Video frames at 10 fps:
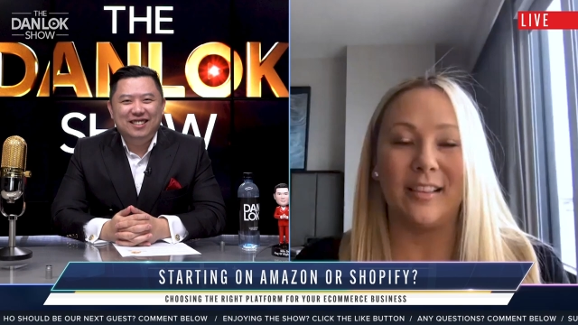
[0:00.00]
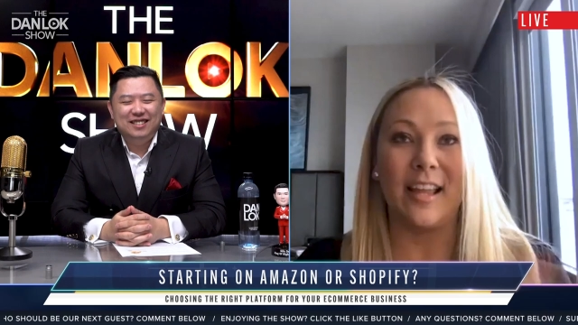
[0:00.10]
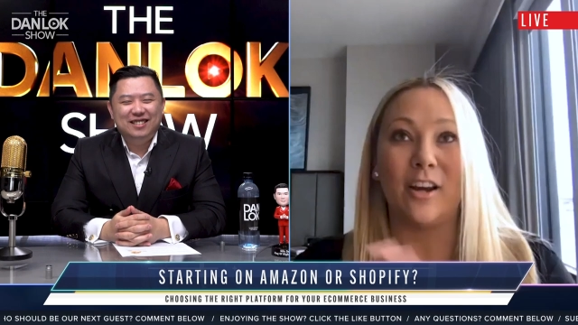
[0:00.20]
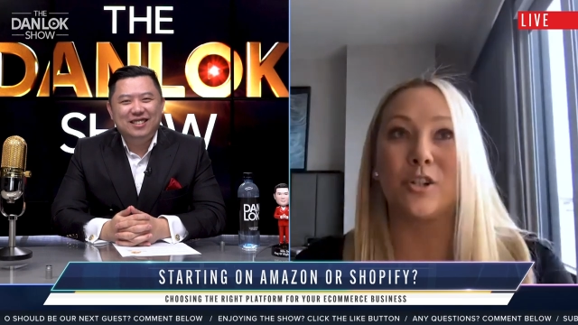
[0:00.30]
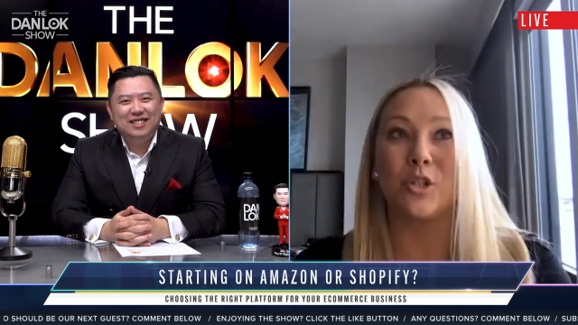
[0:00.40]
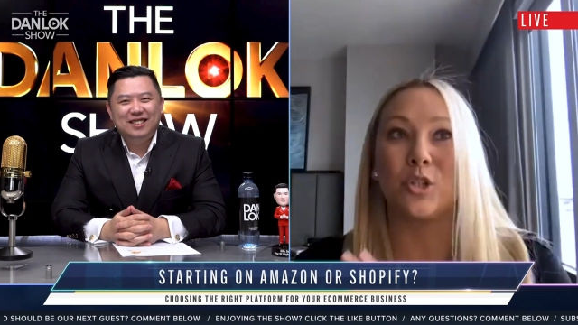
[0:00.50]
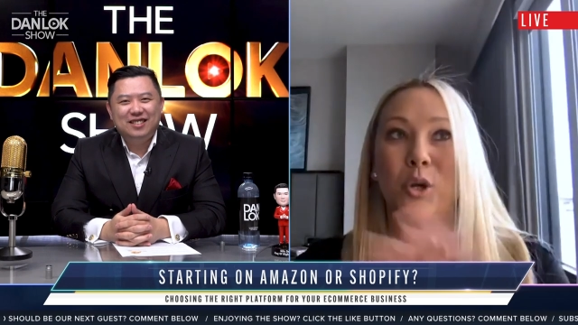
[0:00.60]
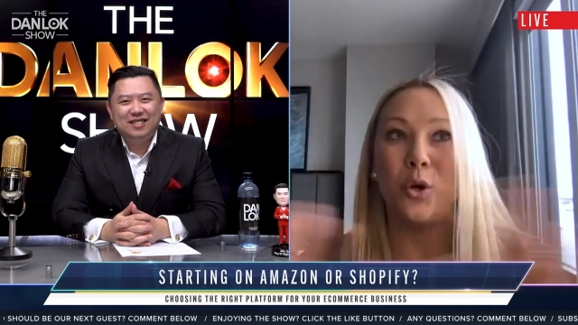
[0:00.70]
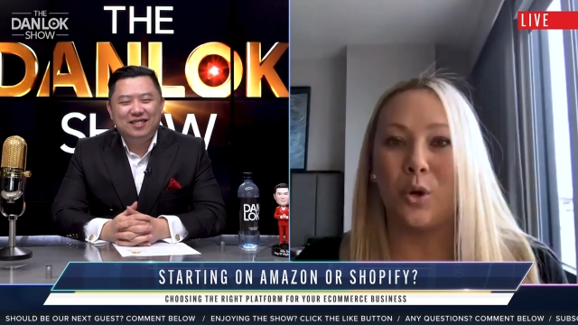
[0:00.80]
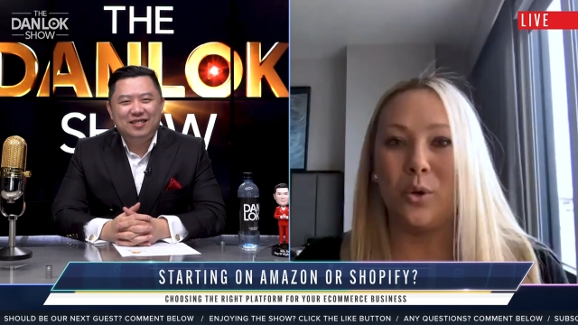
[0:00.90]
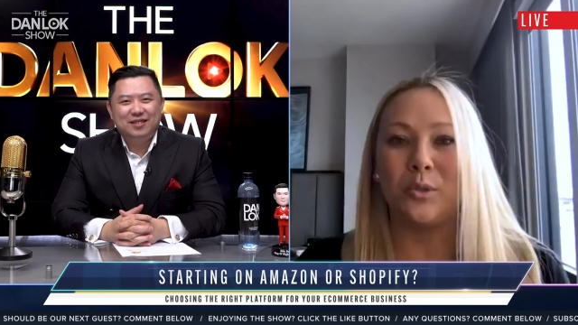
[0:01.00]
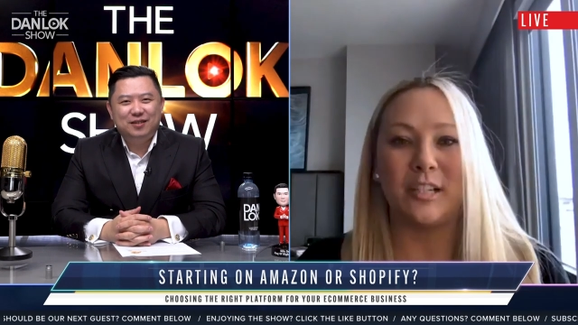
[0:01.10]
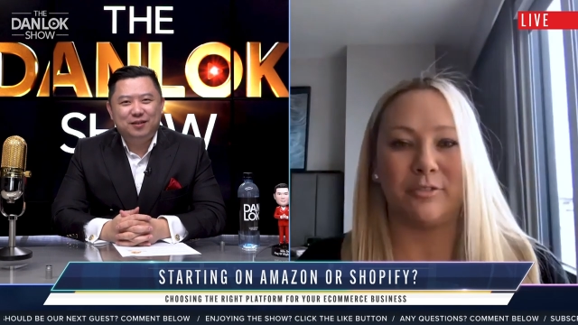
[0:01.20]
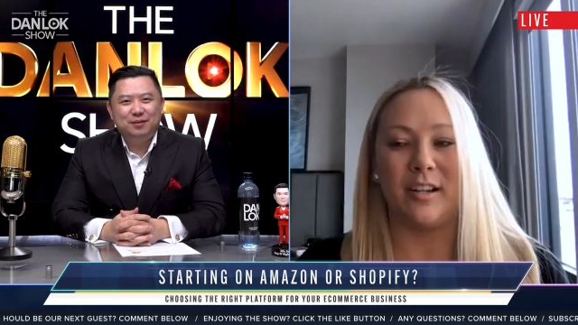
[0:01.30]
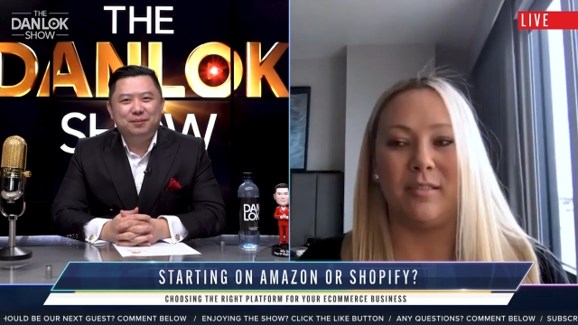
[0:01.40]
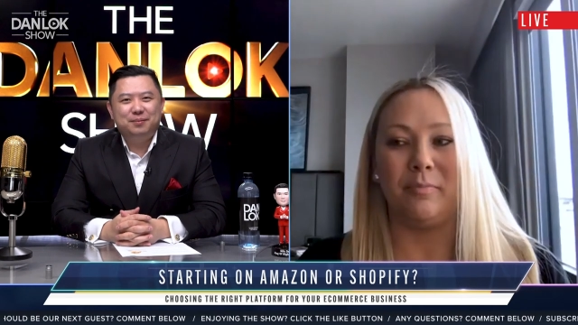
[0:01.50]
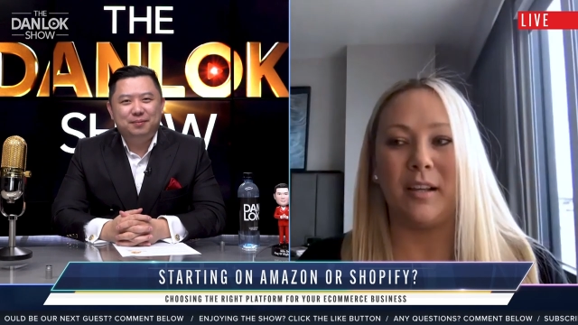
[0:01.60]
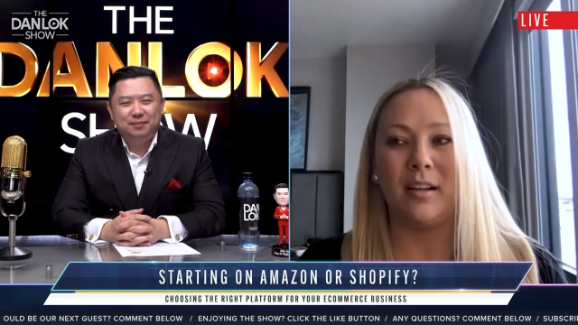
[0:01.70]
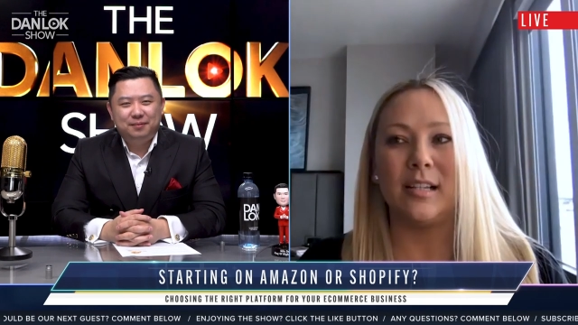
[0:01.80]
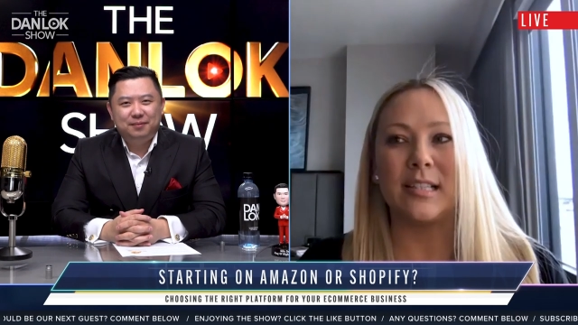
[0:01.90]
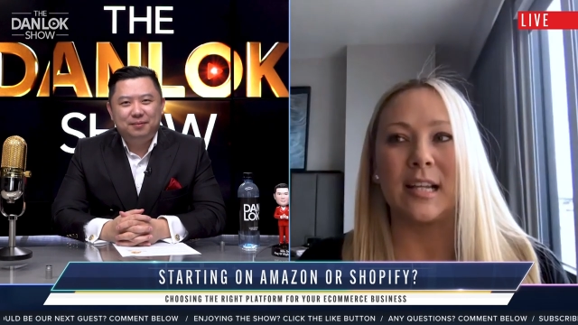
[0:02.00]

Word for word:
Speaker 1: They are so different because